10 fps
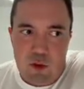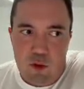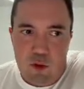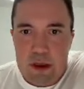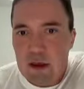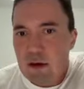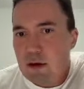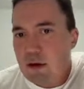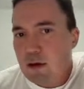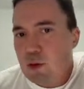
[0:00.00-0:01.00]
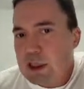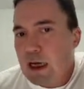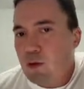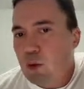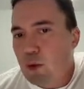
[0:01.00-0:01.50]
we
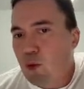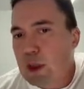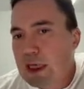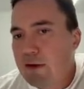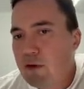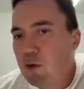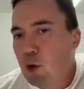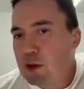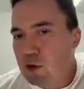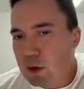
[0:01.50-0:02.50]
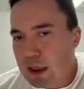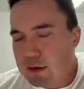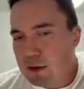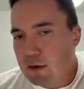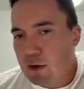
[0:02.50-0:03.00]
say we never want to
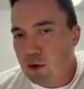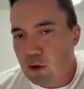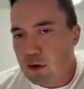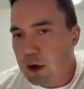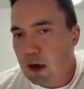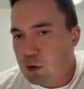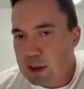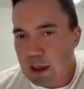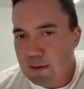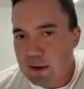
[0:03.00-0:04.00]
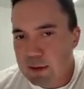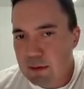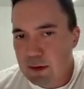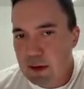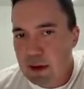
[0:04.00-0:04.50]
cancel the order ourselves,
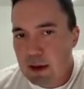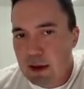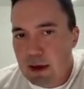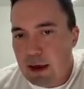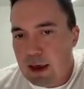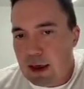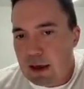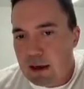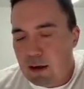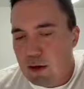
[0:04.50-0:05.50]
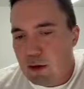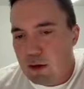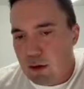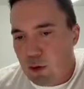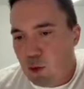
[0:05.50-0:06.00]
and
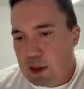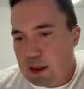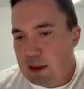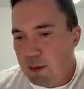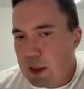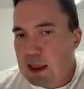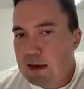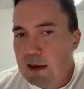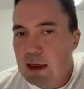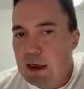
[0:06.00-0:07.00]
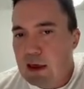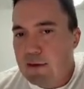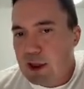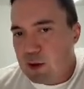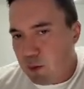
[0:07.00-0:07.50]
we just submit it.
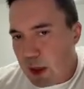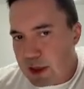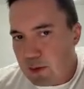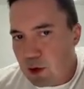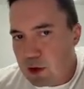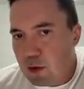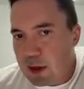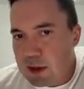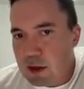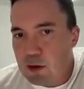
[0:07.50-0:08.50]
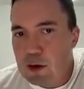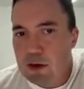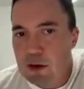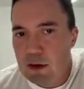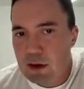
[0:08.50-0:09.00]
If it's possible to execute it,
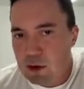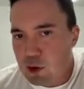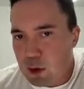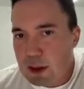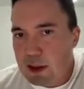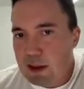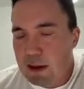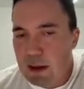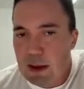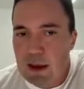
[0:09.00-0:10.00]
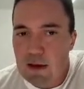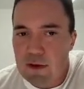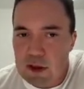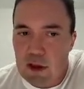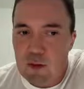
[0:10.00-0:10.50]
do it. If
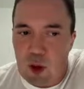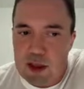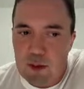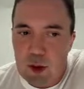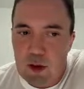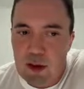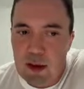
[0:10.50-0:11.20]
it's not possible,